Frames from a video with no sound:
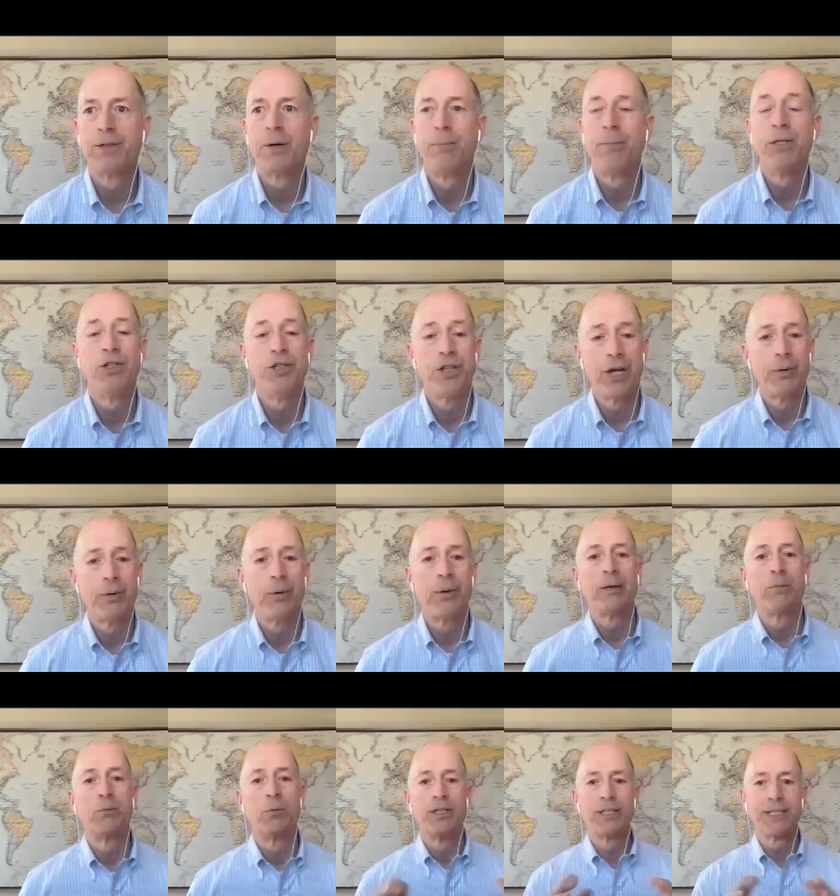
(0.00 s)
But generally,
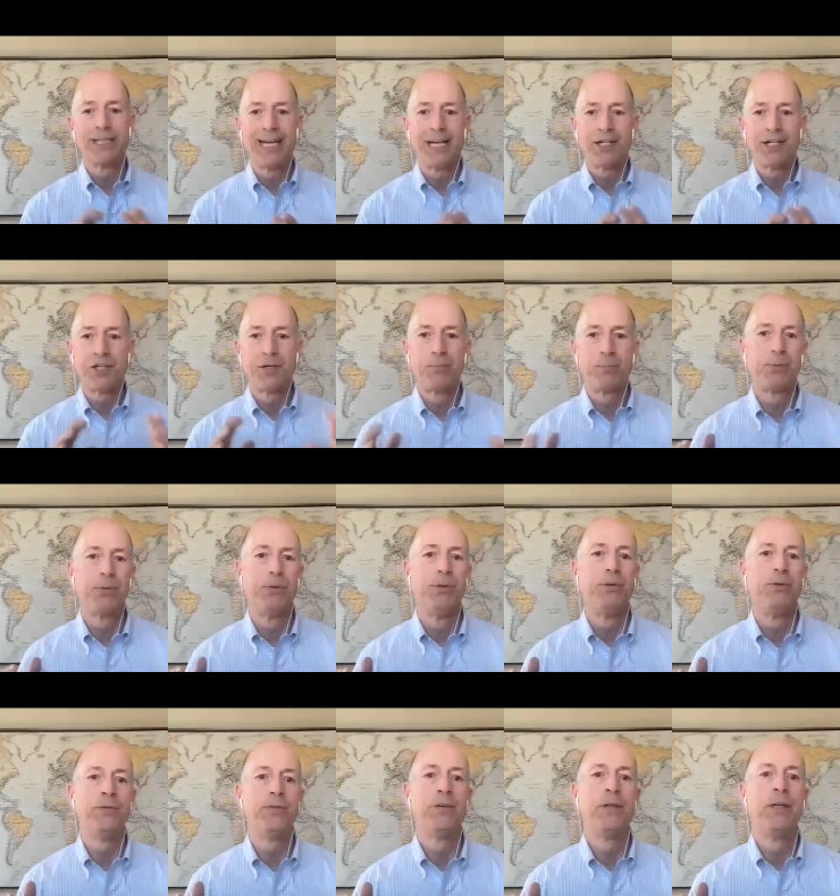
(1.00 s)

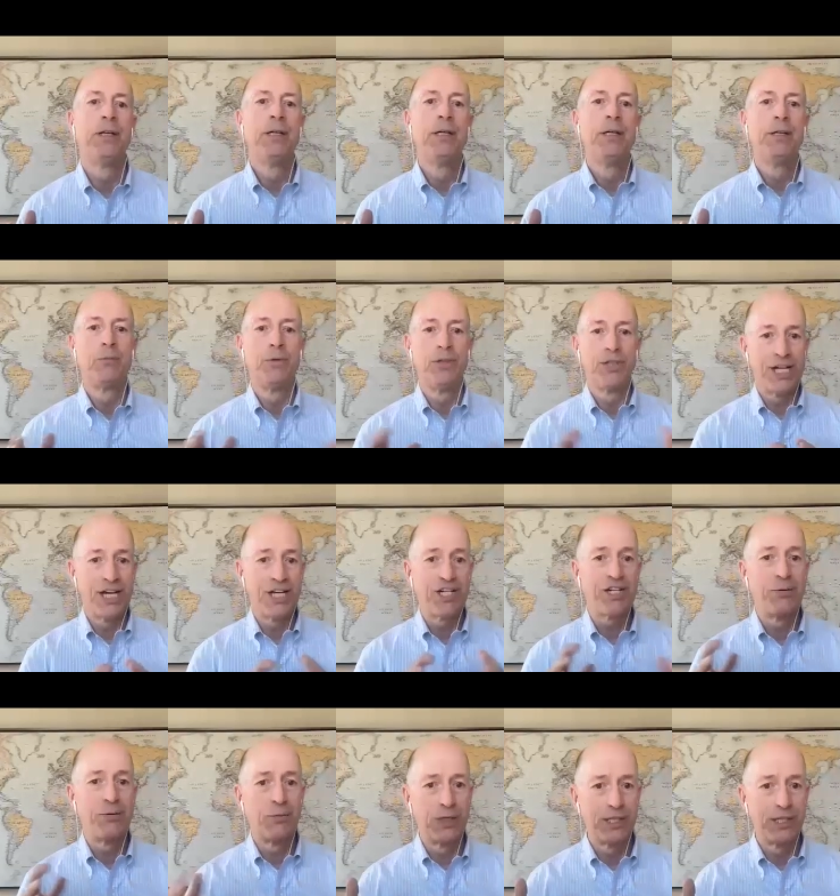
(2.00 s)
recession-proof,
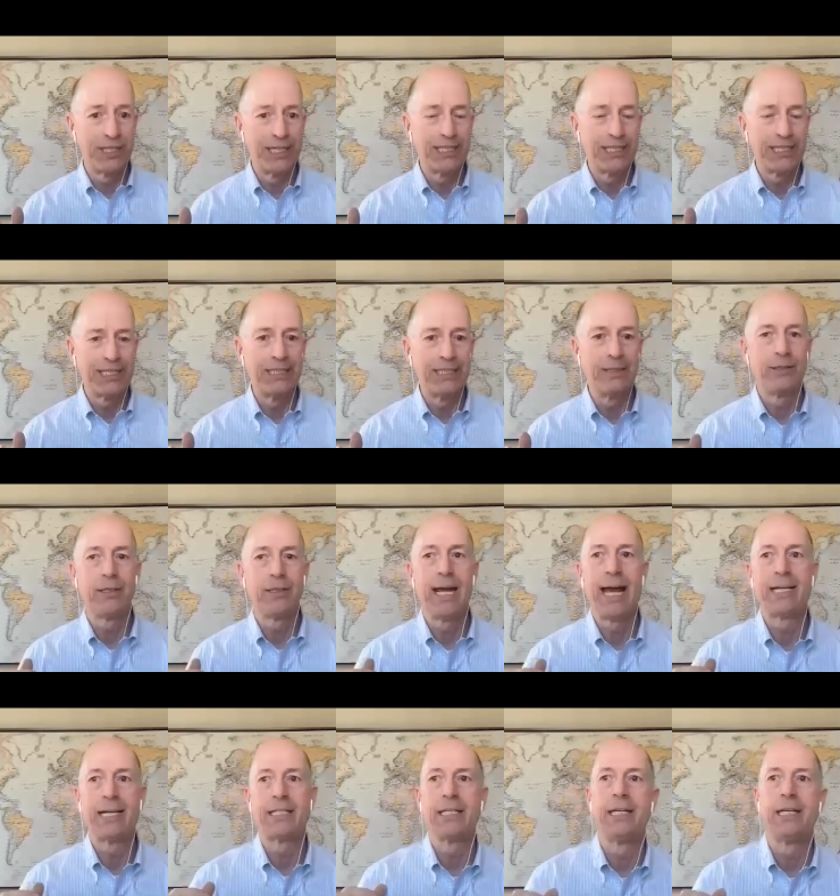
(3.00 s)
recession-resistant
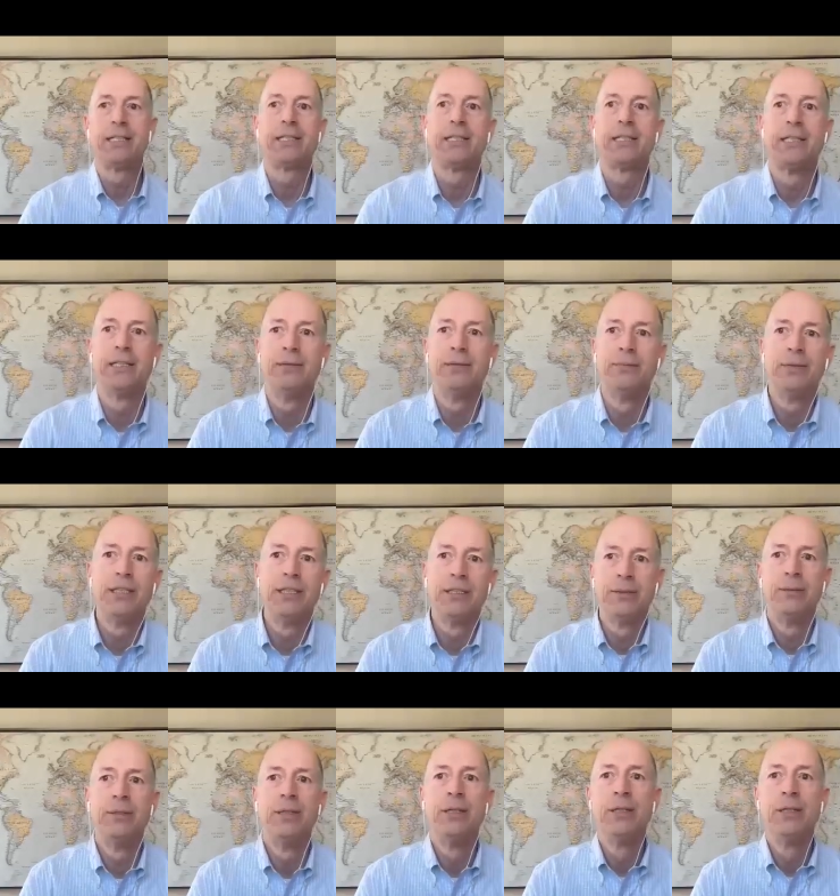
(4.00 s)
assets in
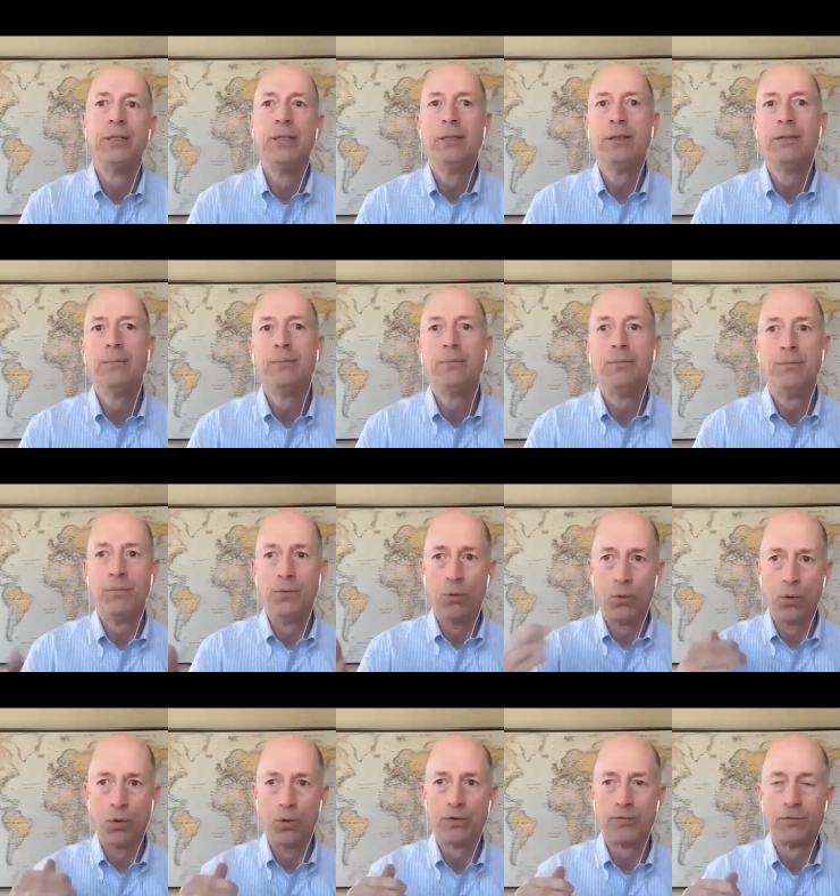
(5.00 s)
in the
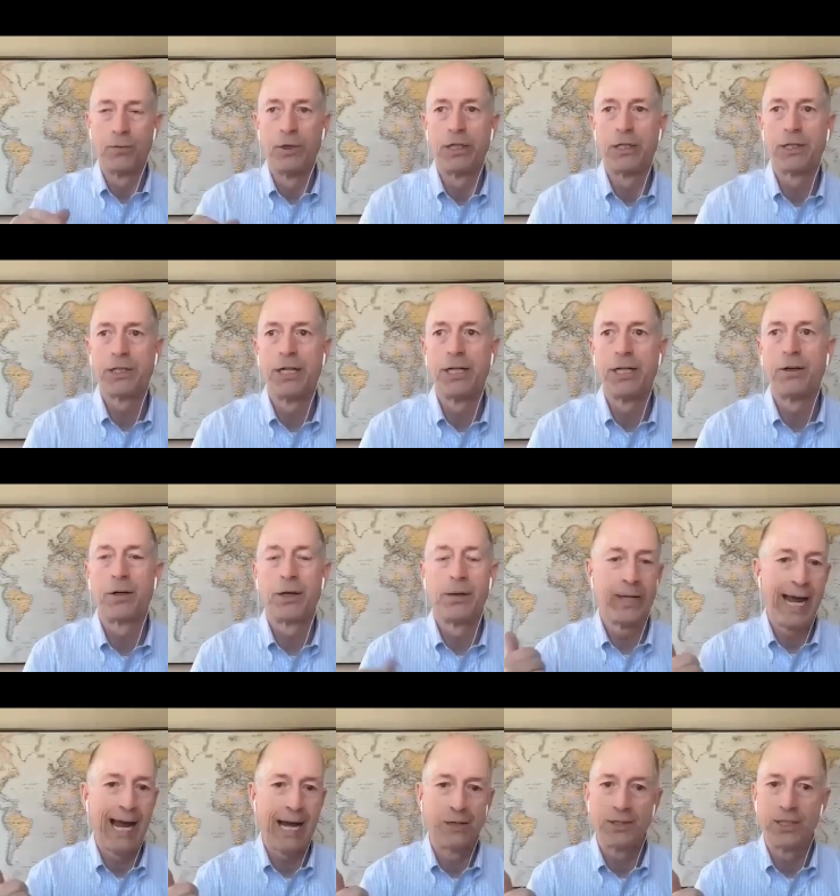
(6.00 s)
world of real estate are going to be
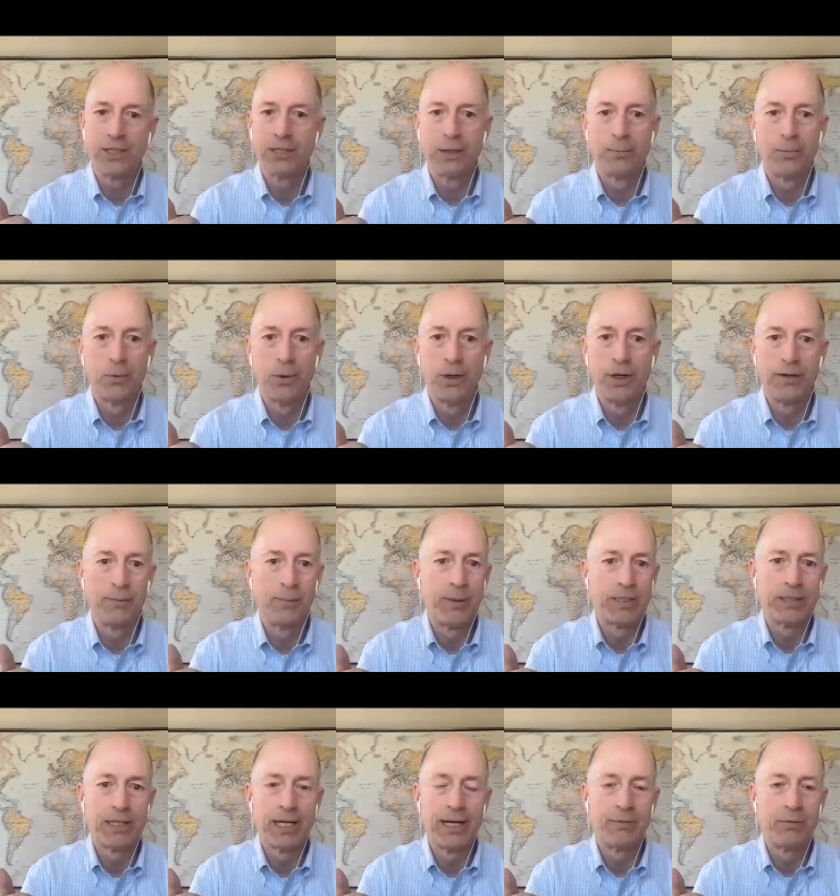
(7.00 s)
housing number one.
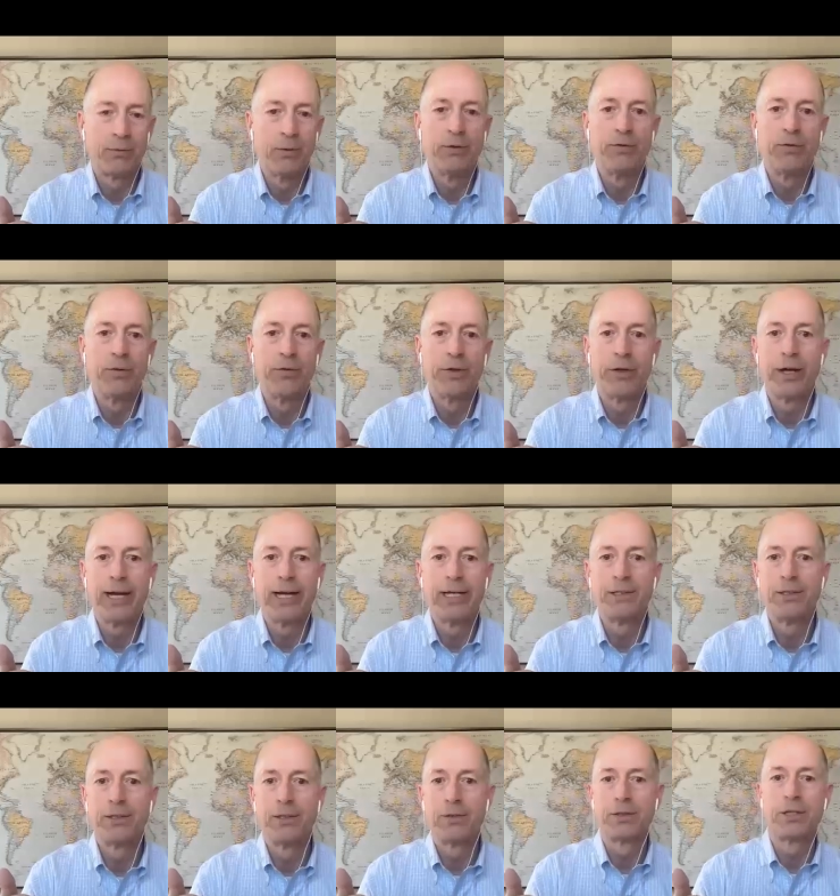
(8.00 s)
Everybody's got to have a roof over their head,
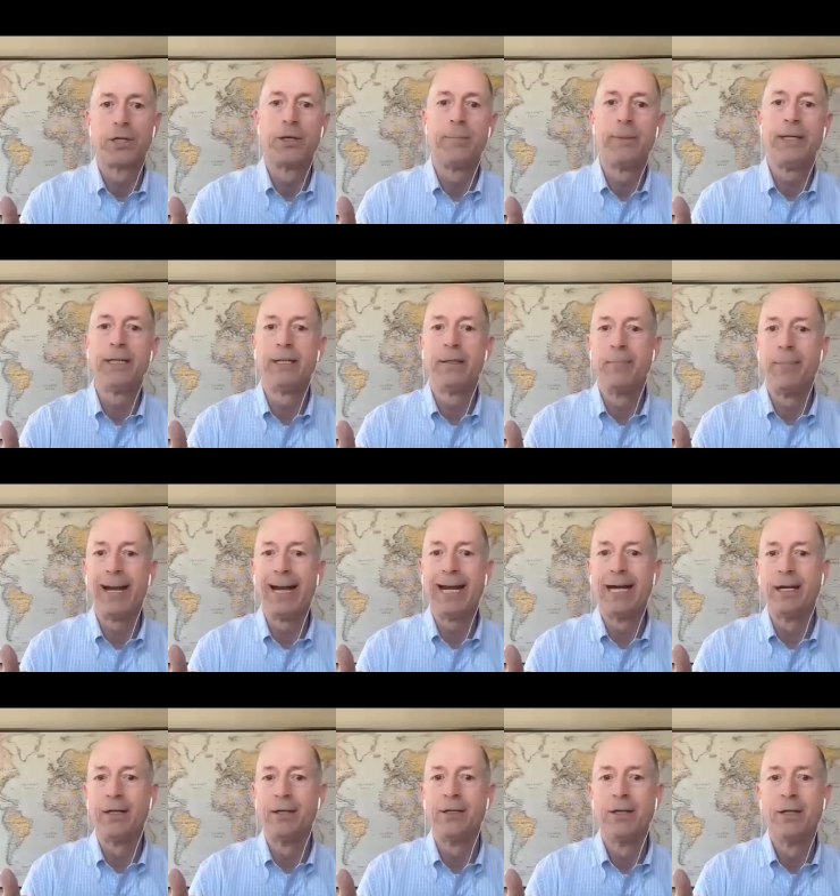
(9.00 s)
so there's going to be a
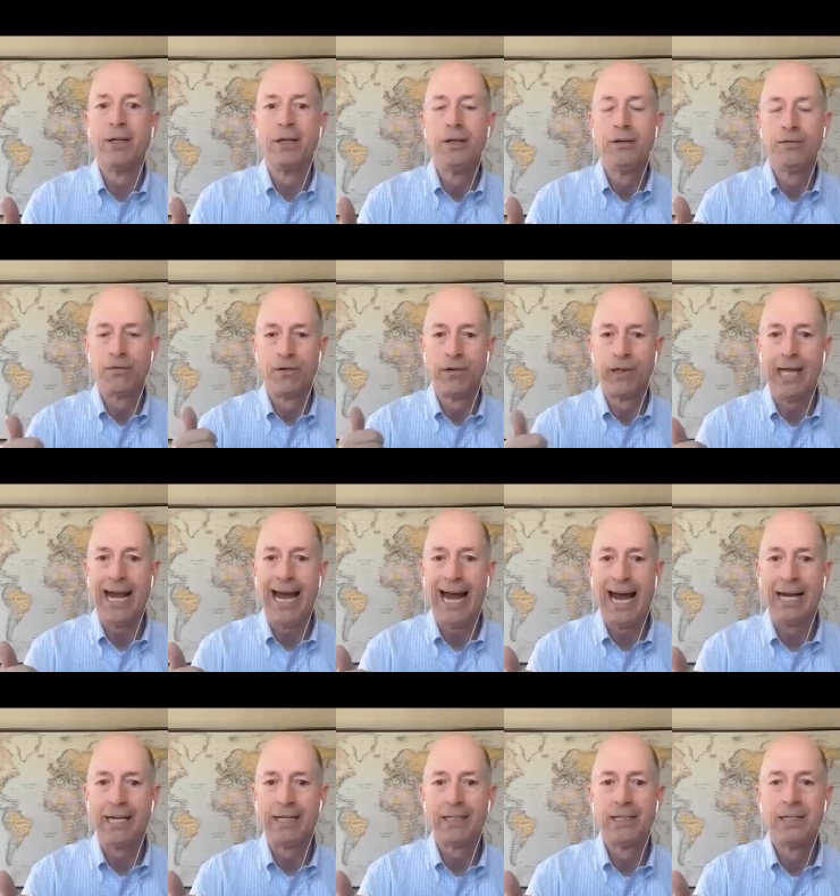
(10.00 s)
demand for
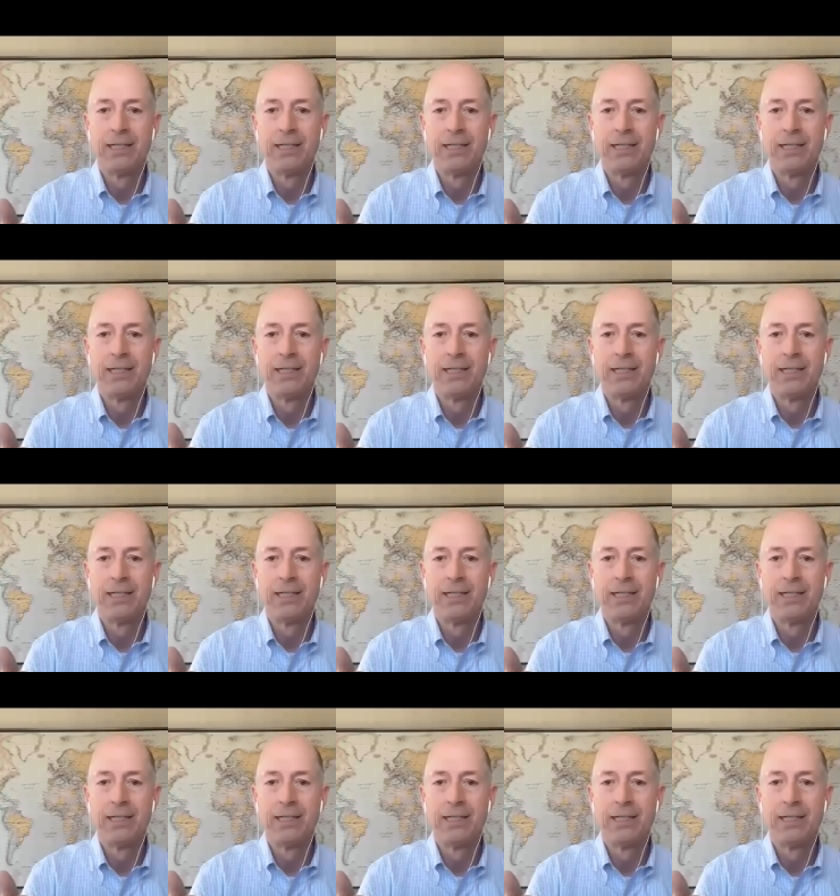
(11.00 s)
that.